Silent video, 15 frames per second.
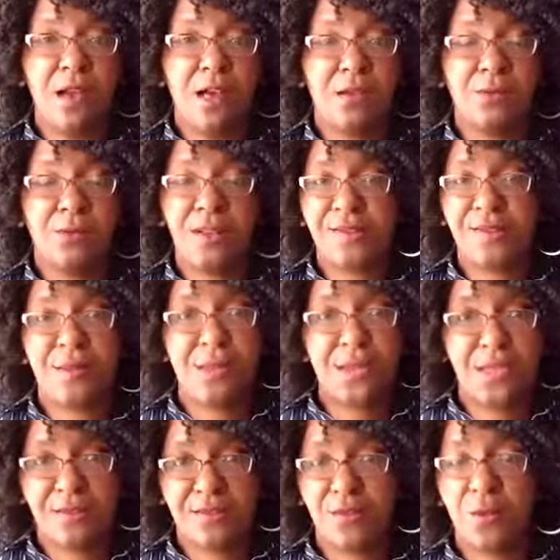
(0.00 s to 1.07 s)

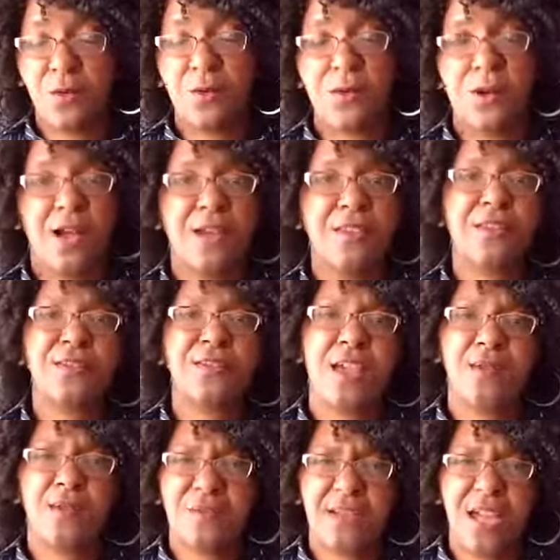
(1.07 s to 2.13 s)
recipes or other
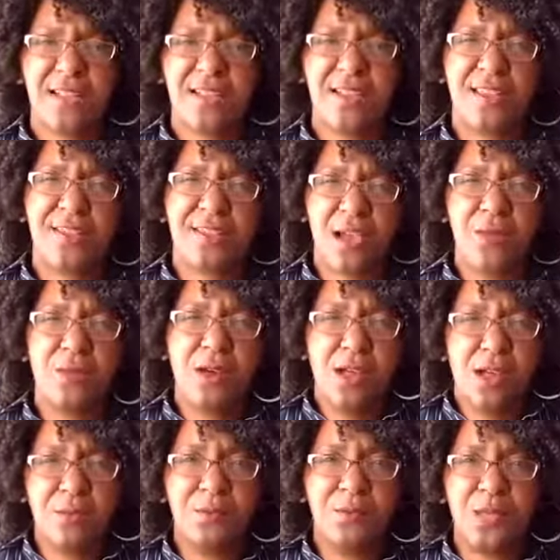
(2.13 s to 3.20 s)
types of content that will
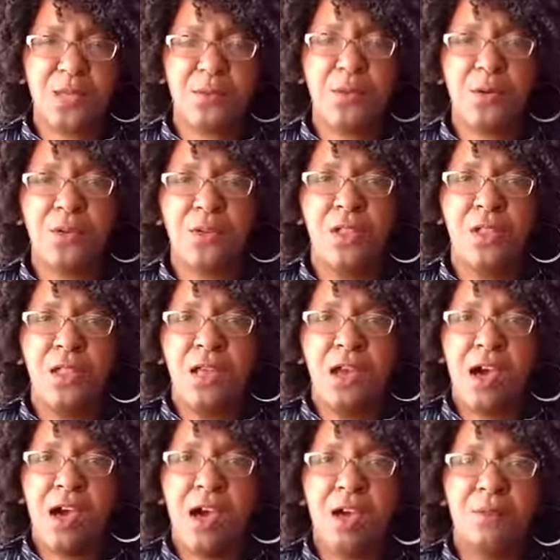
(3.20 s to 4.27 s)
help people
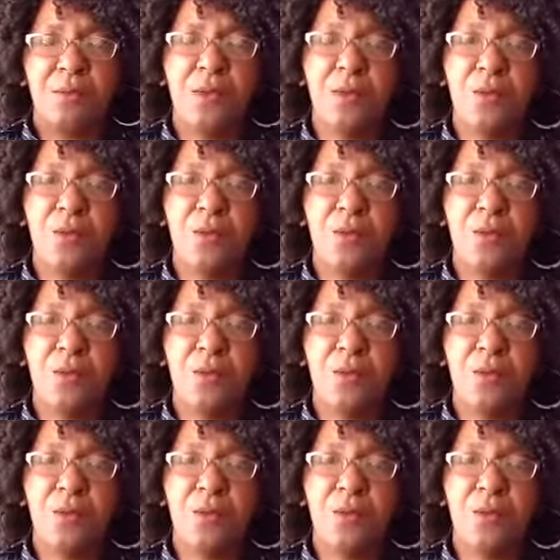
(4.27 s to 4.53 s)
who are